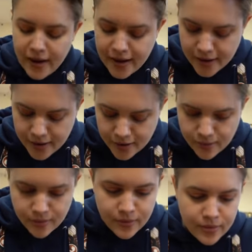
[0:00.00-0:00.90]

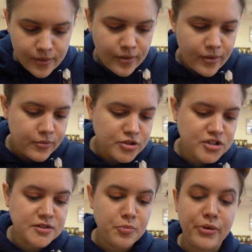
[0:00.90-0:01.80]
wow.
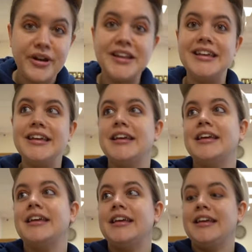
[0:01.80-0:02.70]
She's pretty.
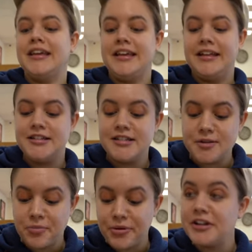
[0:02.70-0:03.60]
Yeah. Right. She's
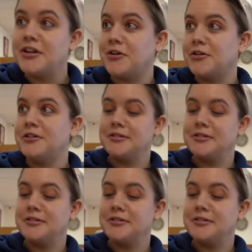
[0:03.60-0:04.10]
a pretty girl